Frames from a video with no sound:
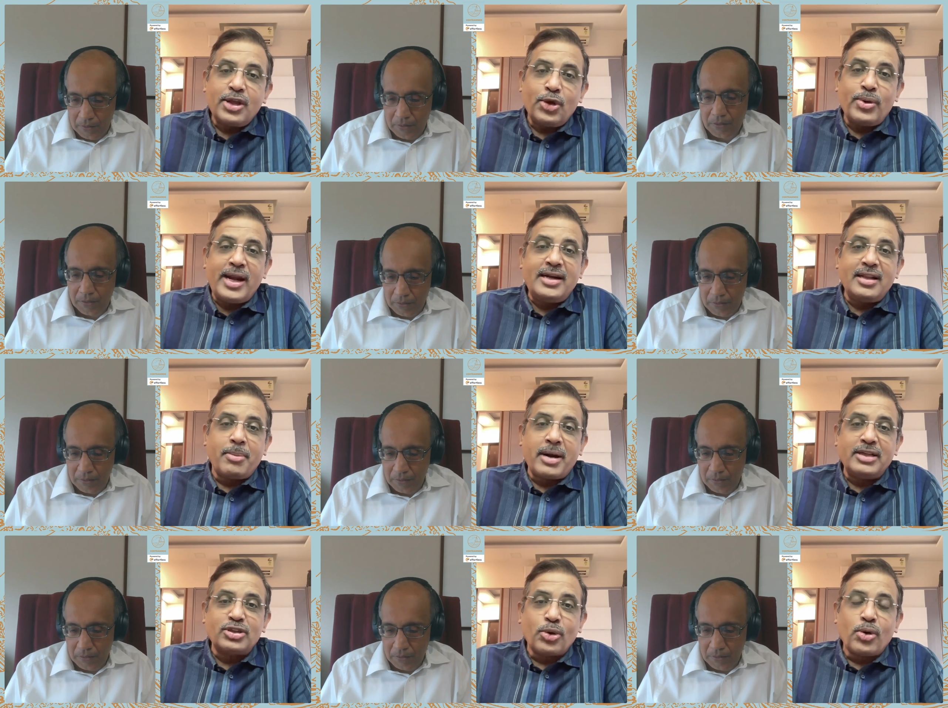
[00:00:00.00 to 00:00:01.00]
Speaker 1: you need the money.
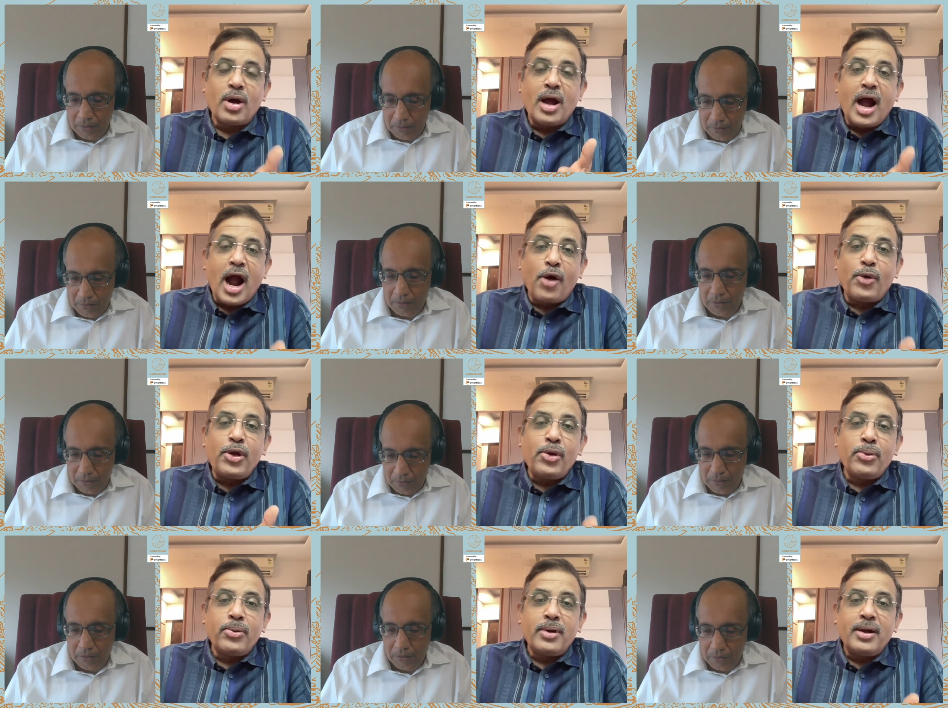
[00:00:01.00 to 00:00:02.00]
So, how do
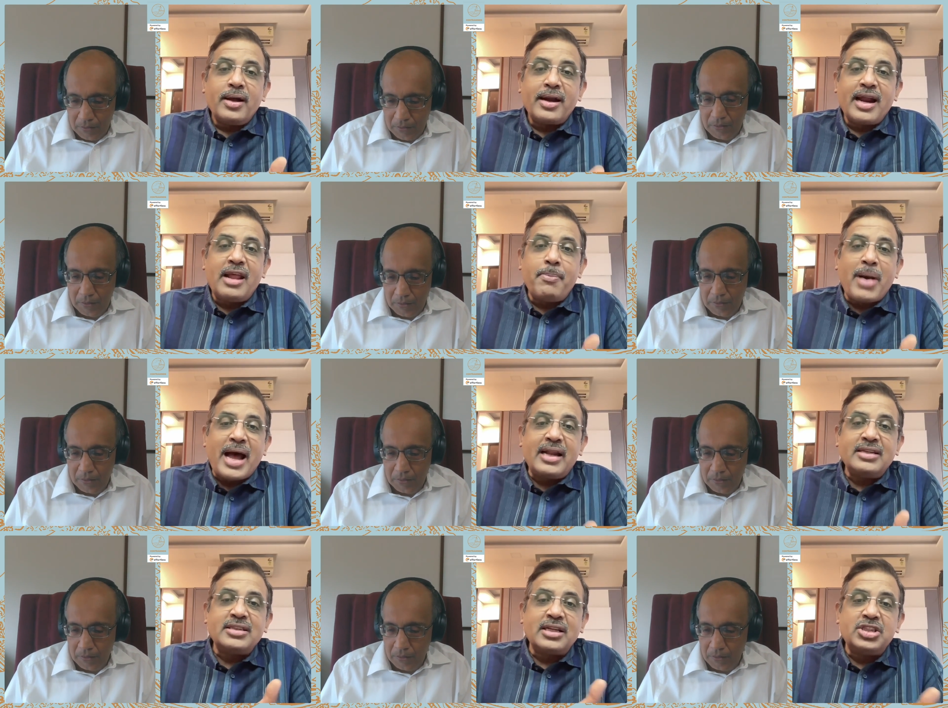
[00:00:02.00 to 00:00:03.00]
you really
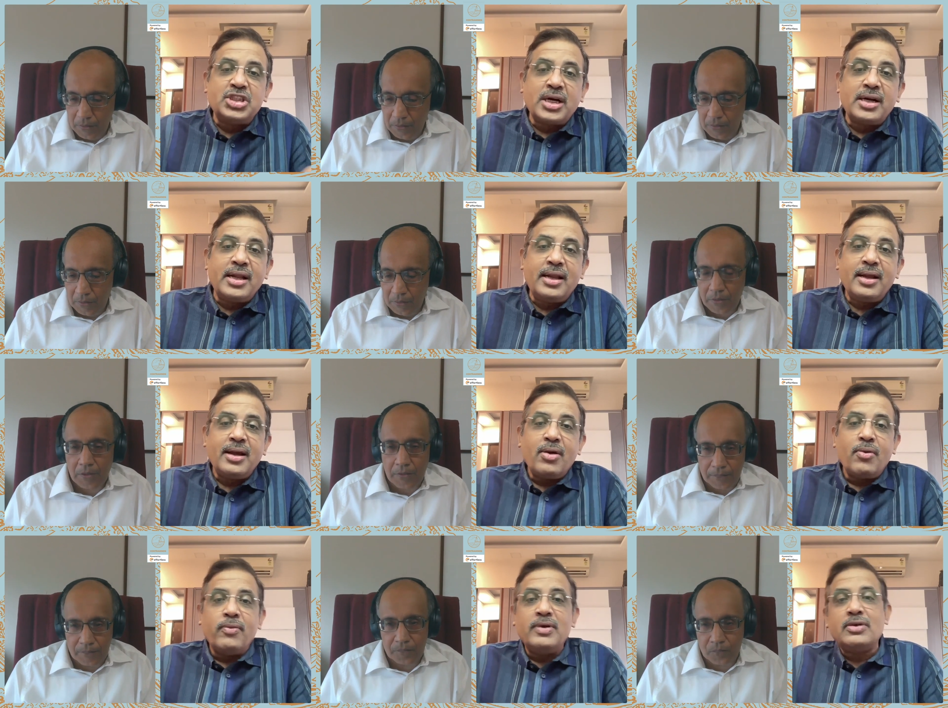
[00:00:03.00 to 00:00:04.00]
balance the journey
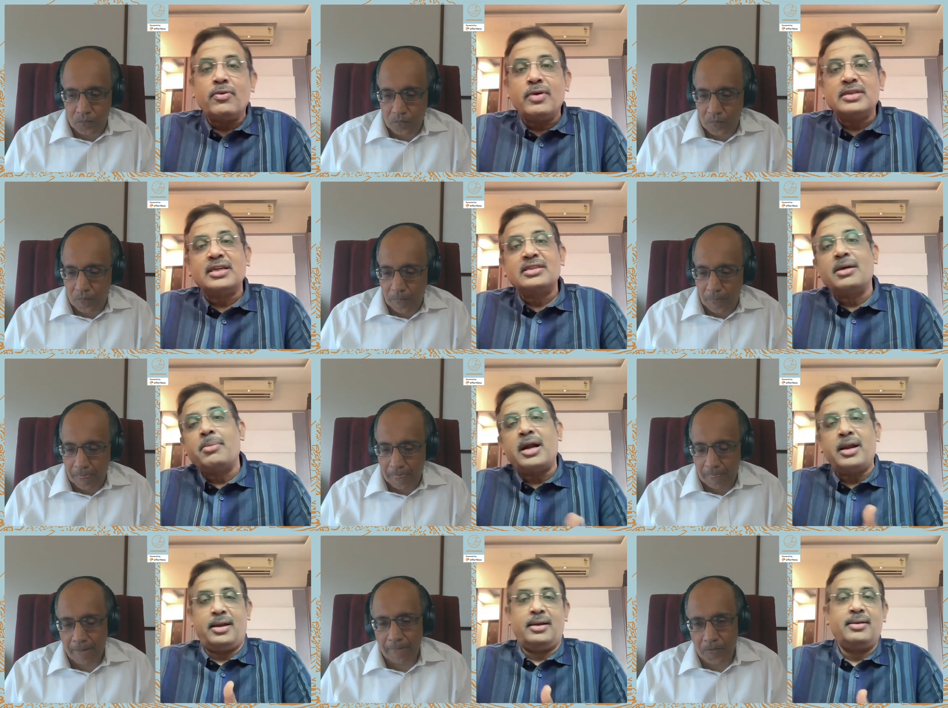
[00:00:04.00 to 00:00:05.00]
versus the
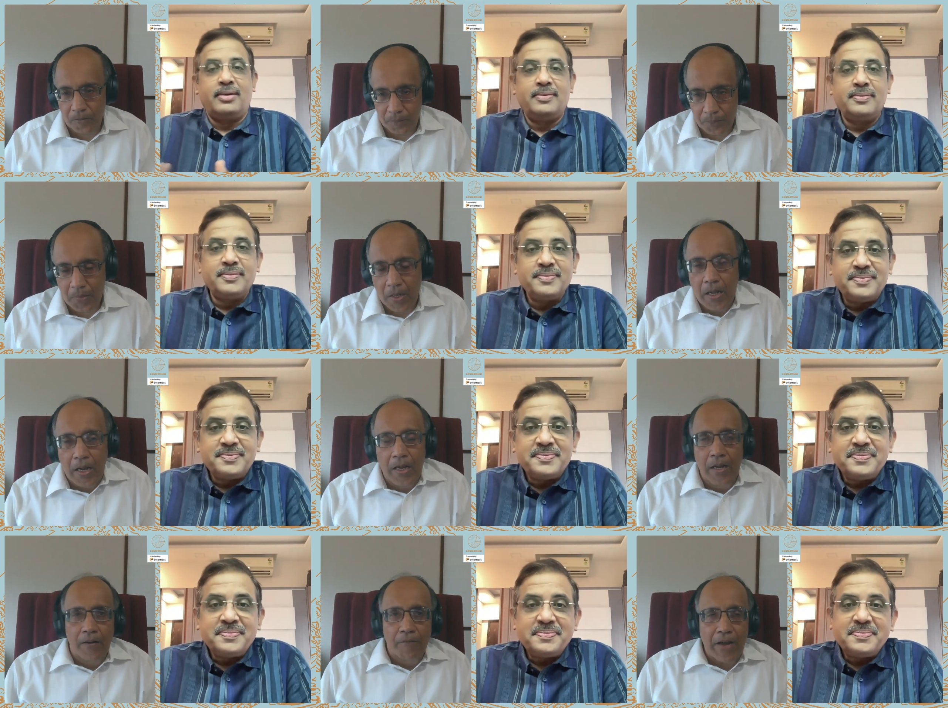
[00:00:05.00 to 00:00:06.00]
money?
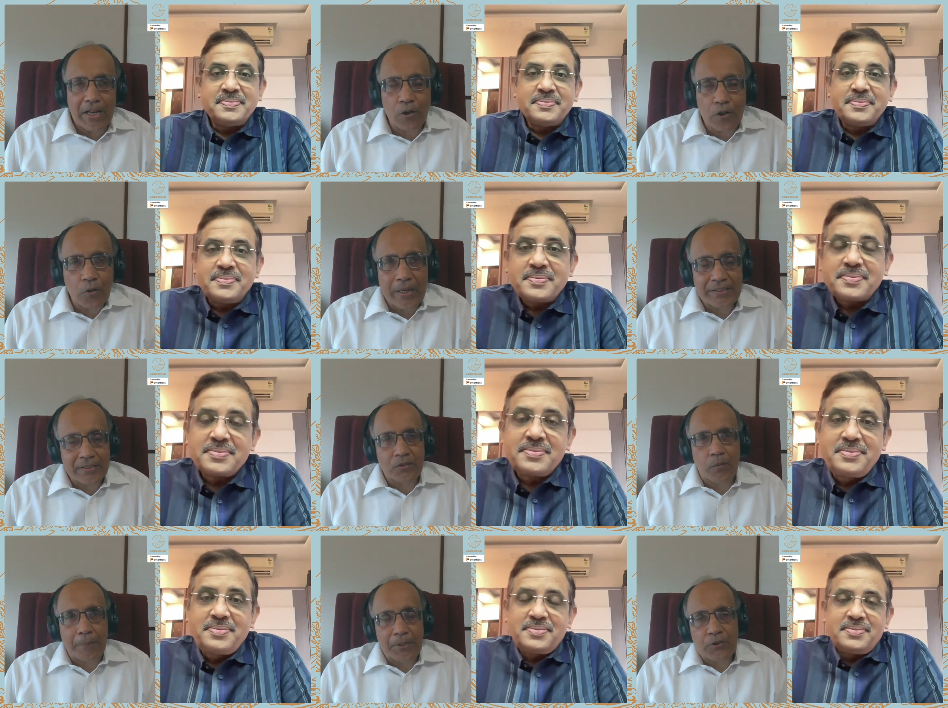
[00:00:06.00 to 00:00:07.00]
Speaker 2: Very good question,
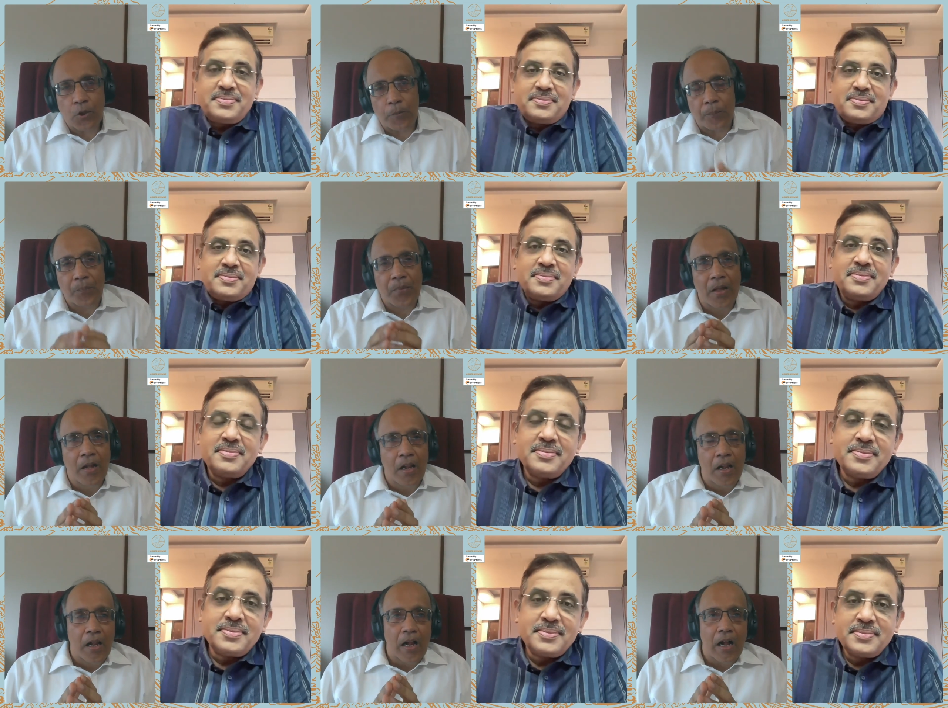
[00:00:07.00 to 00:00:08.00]
Swami. So,
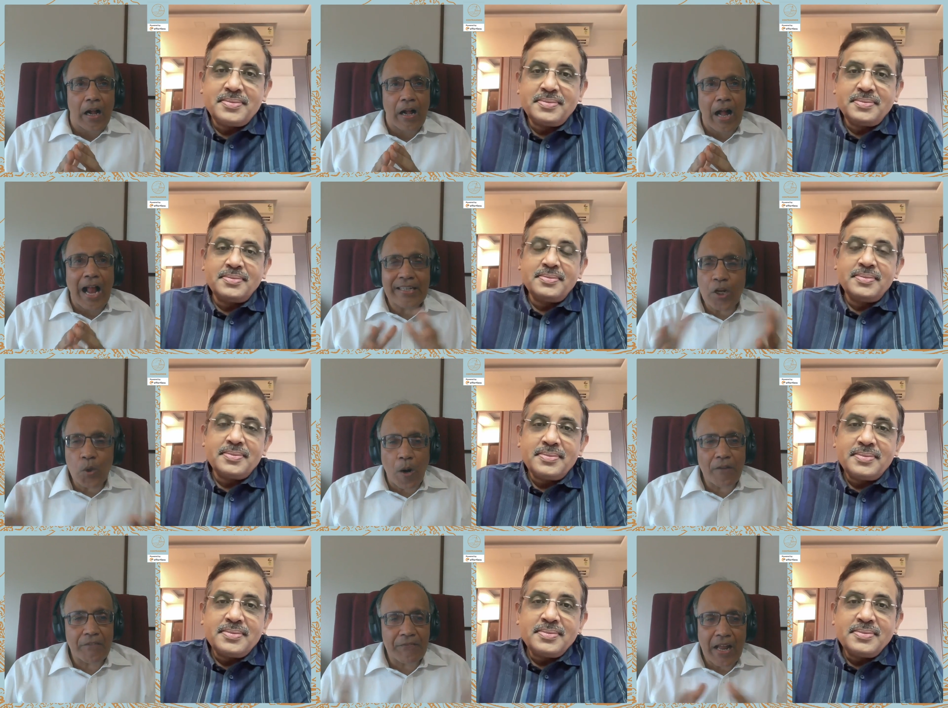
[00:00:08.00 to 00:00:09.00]
I'll tell you
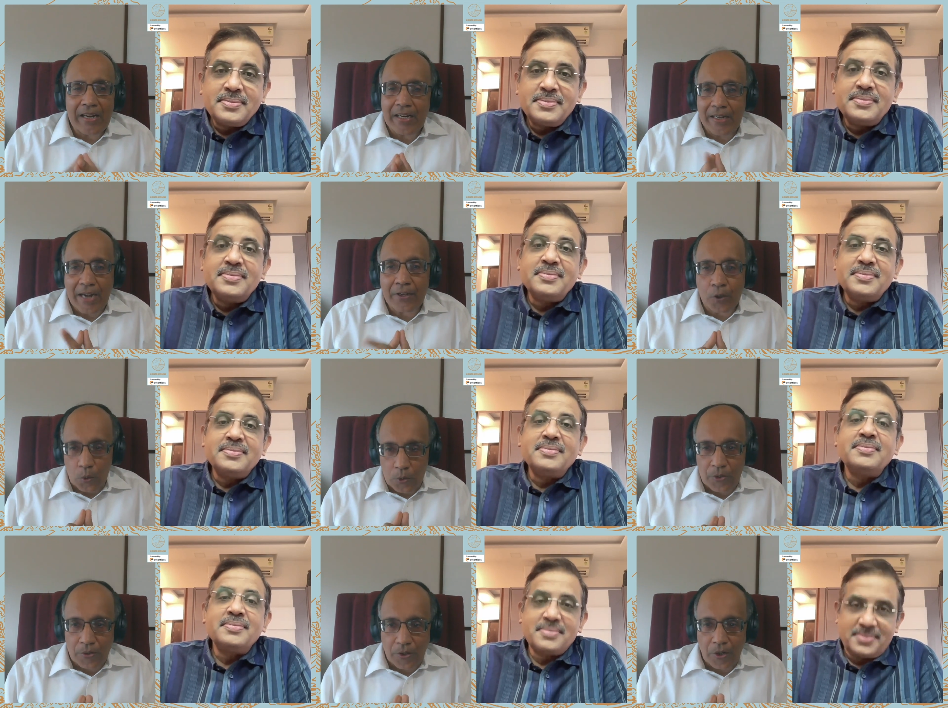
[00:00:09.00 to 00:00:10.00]
what we've done in Netcore.
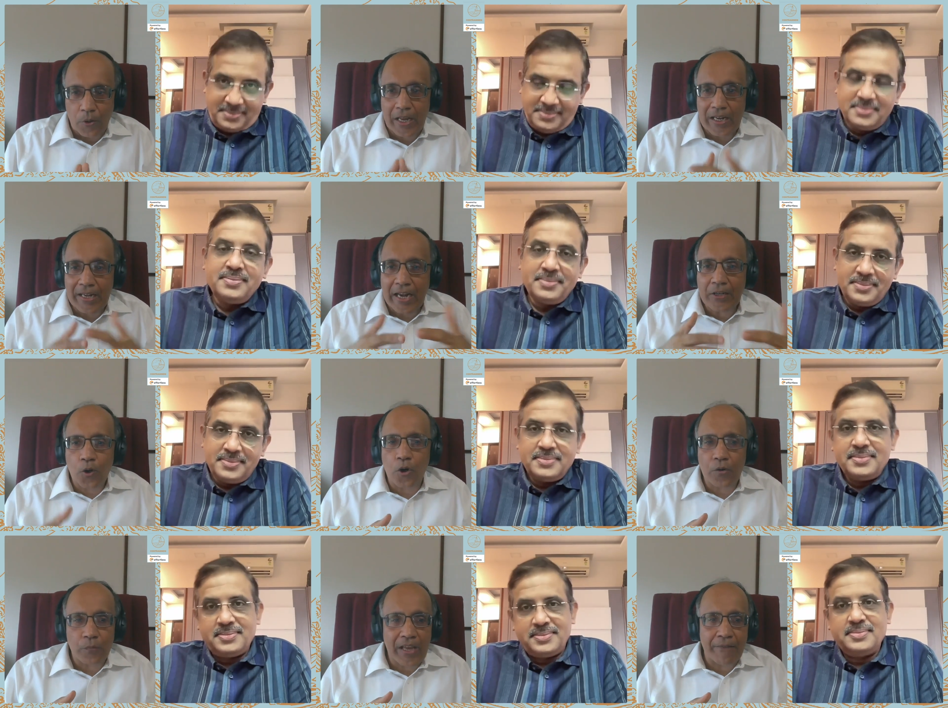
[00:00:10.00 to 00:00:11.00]
Okay, in
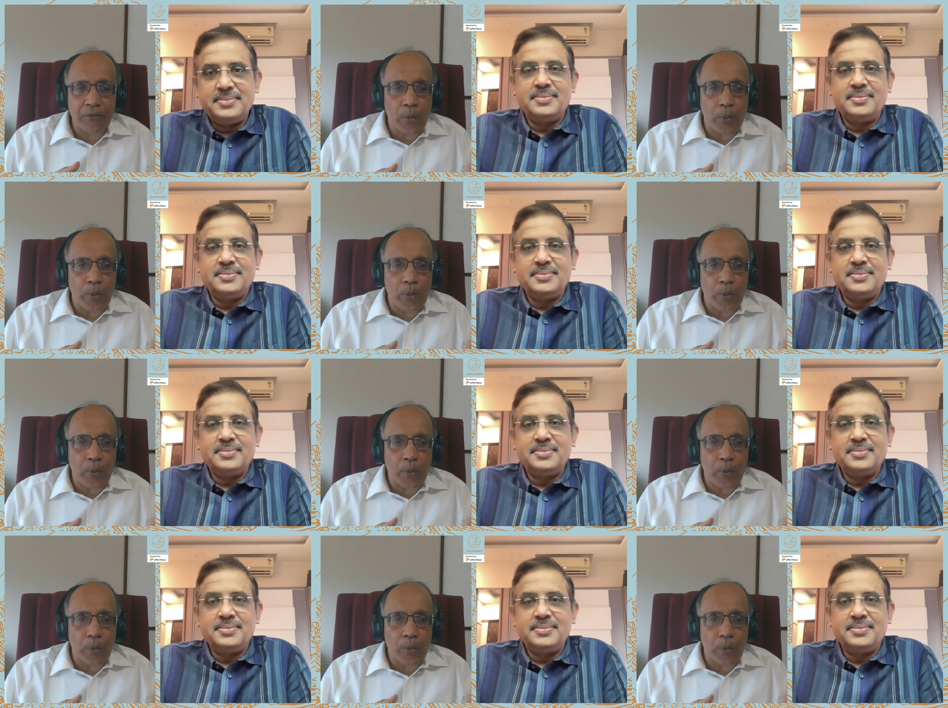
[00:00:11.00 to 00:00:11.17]
Netcore, we have